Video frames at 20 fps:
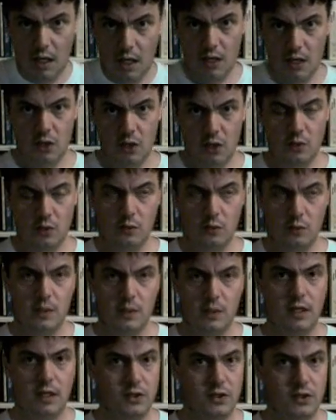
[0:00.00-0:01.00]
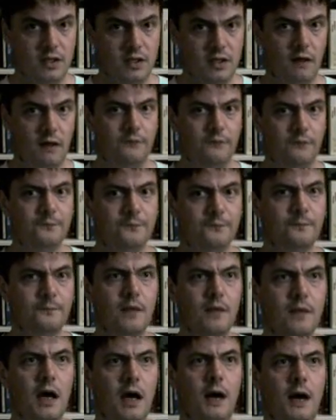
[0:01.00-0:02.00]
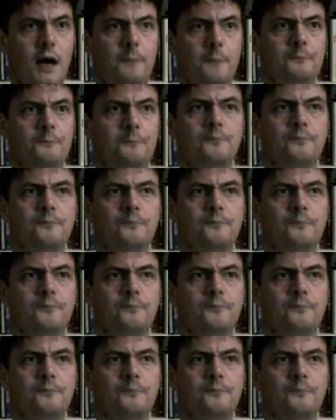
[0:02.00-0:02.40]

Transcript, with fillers: You can read it yourself. Um,